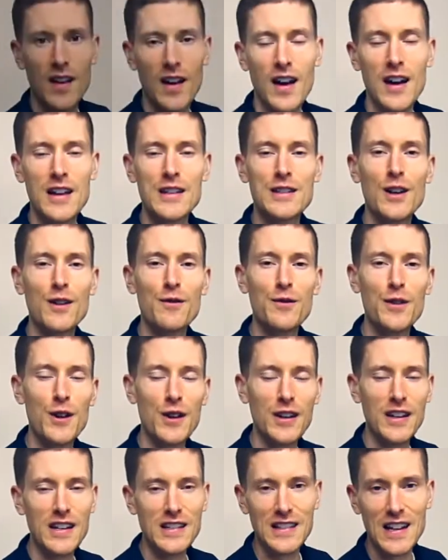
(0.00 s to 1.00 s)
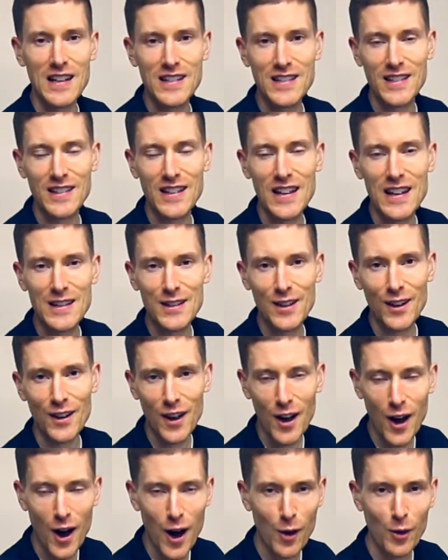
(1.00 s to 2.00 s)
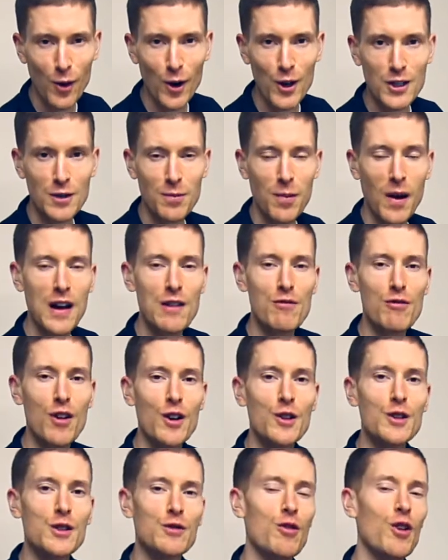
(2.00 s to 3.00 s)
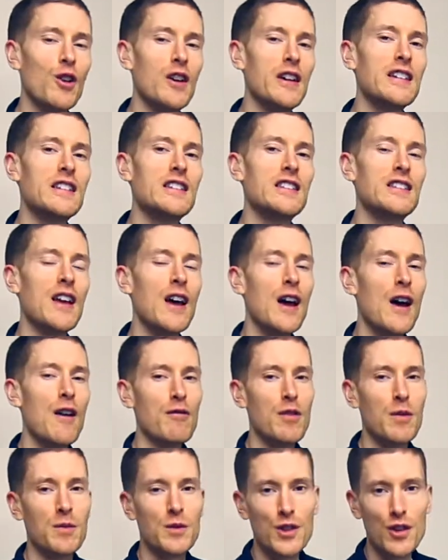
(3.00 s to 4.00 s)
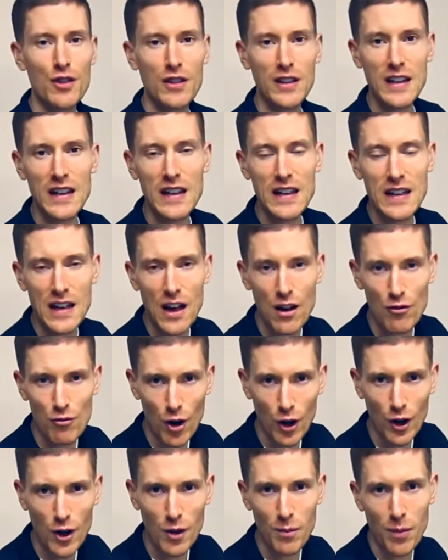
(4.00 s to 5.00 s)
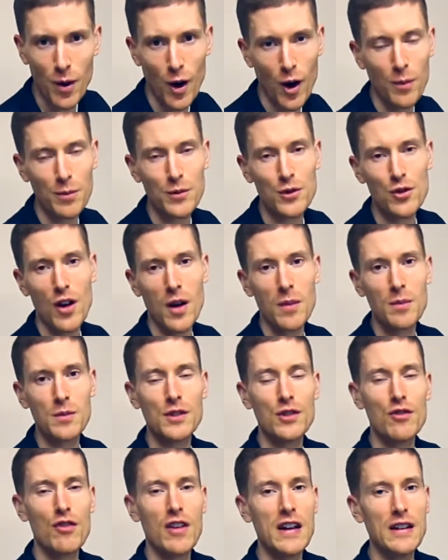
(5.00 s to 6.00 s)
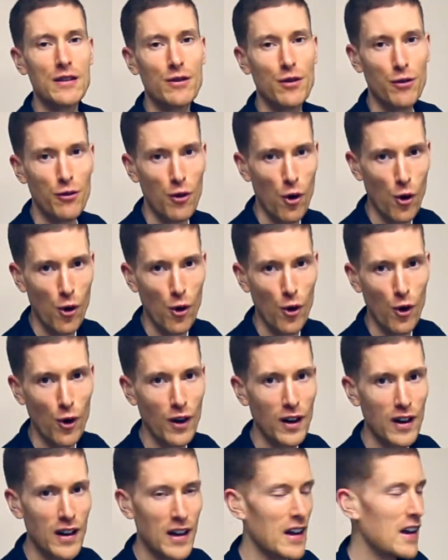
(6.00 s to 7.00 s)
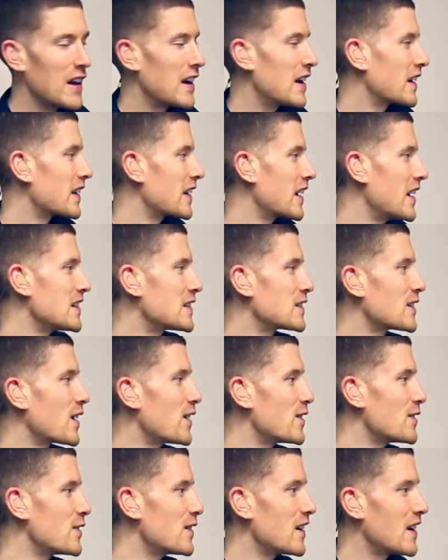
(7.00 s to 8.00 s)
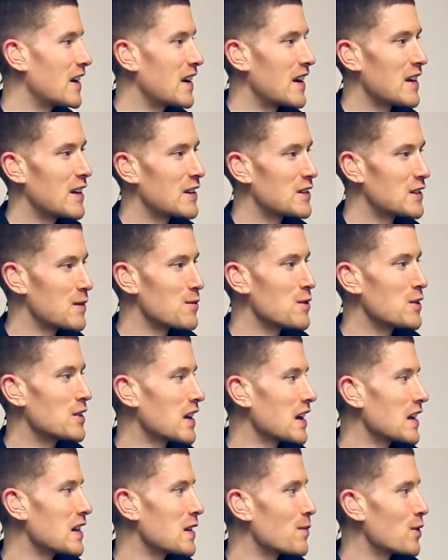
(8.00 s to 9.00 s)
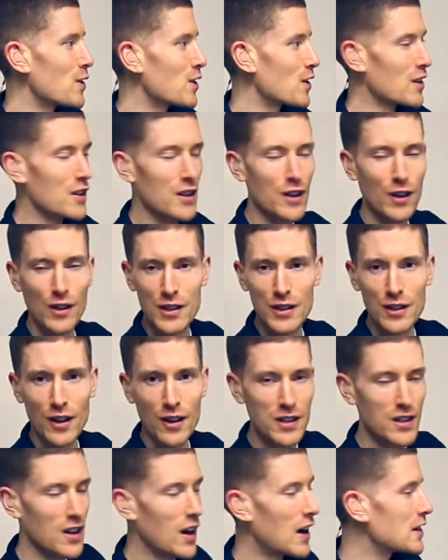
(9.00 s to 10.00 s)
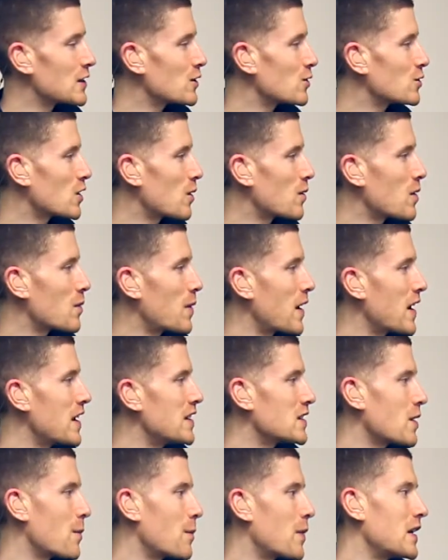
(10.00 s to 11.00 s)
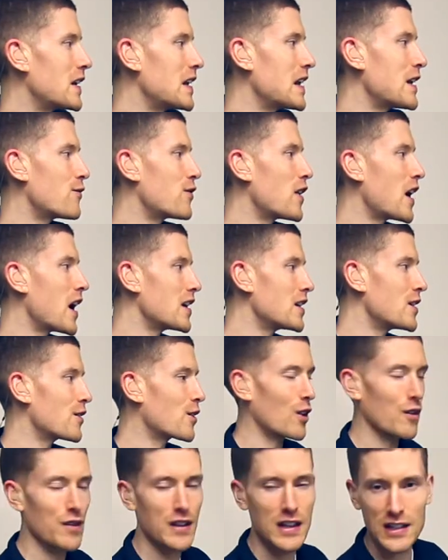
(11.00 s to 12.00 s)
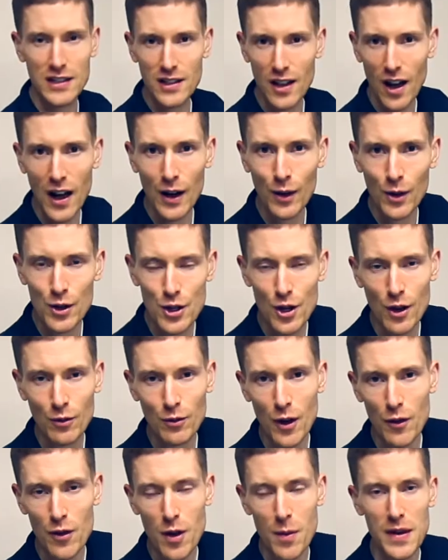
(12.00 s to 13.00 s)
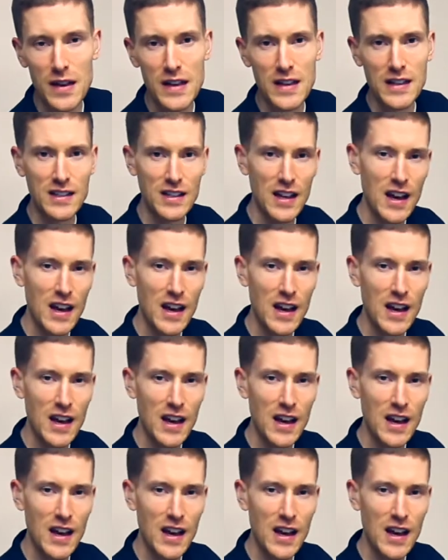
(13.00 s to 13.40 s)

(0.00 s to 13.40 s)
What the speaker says: Hi, it's John Vu, and this lesson is on Car Wash by Royce from Trinity Rock and Pop Drums Grade 4. Okay, so sheet music in the book, you've got the song title, top of the page, and beneath that you've got the style or genre of the piece.